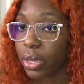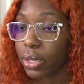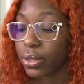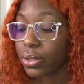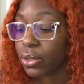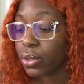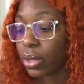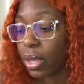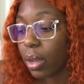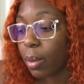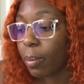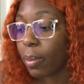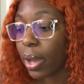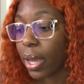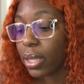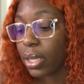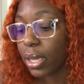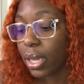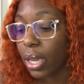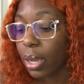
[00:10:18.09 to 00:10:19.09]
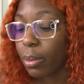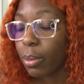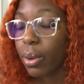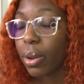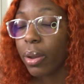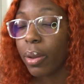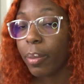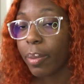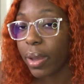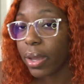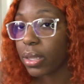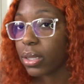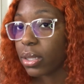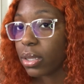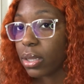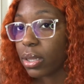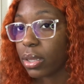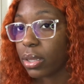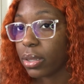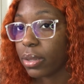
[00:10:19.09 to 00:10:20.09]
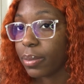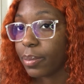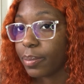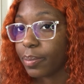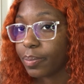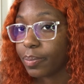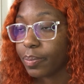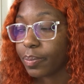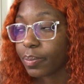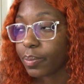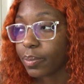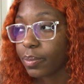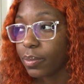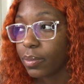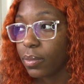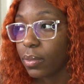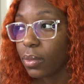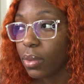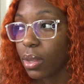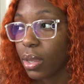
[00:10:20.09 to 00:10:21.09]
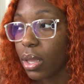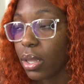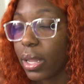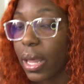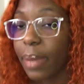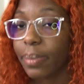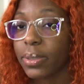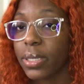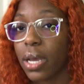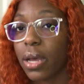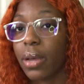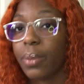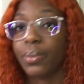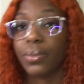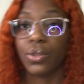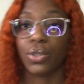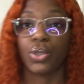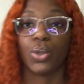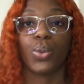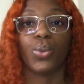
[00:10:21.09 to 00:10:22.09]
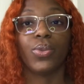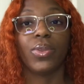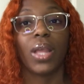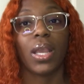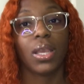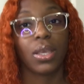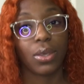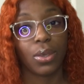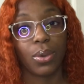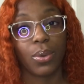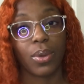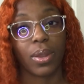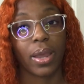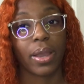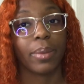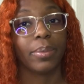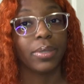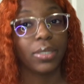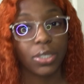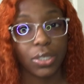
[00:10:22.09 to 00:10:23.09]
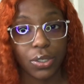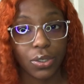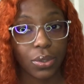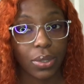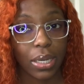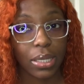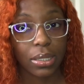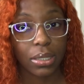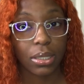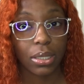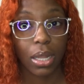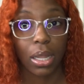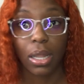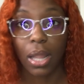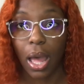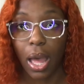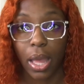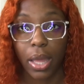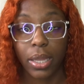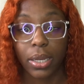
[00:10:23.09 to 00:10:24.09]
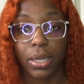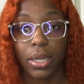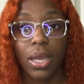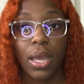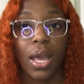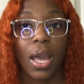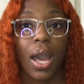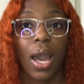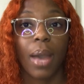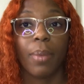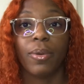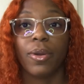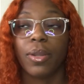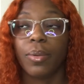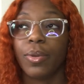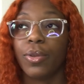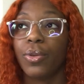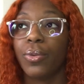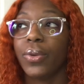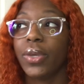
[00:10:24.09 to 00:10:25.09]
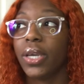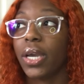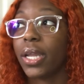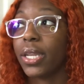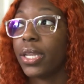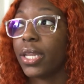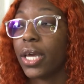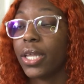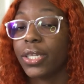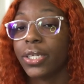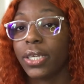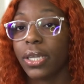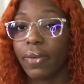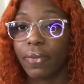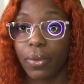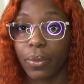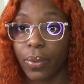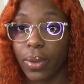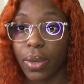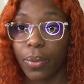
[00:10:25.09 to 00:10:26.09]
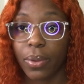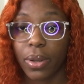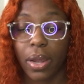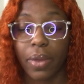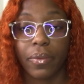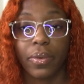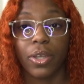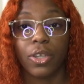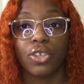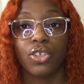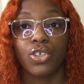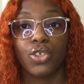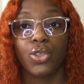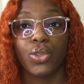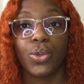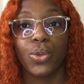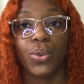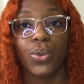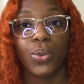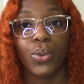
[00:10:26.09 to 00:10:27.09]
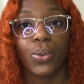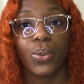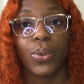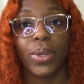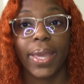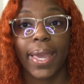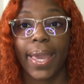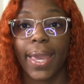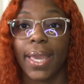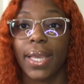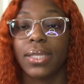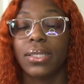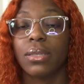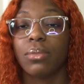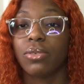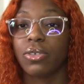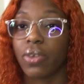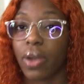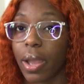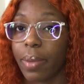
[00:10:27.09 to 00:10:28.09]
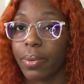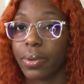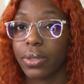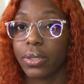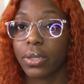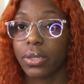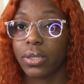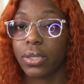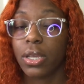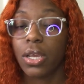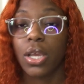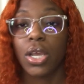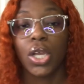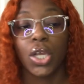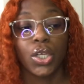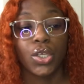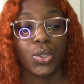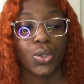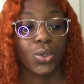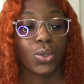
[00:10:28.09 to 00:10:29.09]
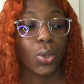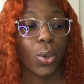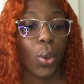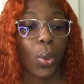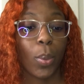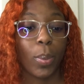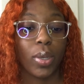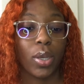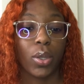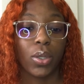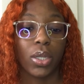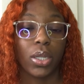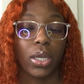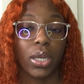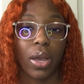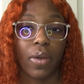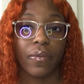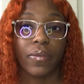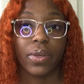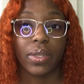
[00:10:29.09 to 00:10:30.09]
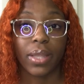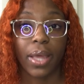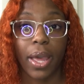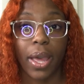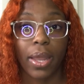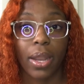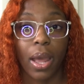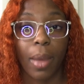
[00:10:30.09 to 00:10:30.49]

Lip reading: So, like, buy the camera, buy the laptop. So thank you, and I appreciate you guys a lot. I'm going to be doing another giveaway when I reach 2K subscribers, so be on the lookout for that.